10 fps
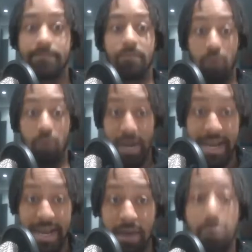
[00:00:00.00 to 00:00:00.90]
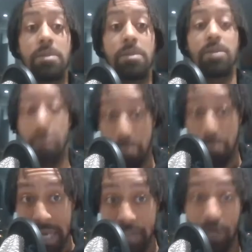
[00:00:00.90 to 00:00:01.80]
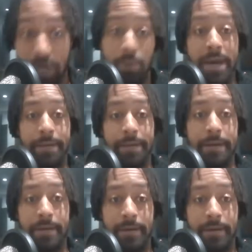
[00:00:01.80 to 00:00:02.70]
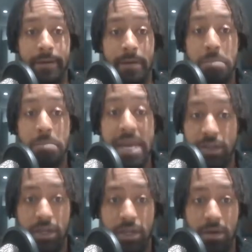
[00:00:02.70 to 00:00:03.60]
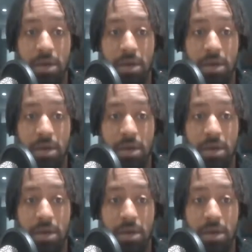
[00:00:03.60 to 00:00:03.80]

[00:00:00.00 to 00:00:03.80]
Right now, me too, mate. Me too.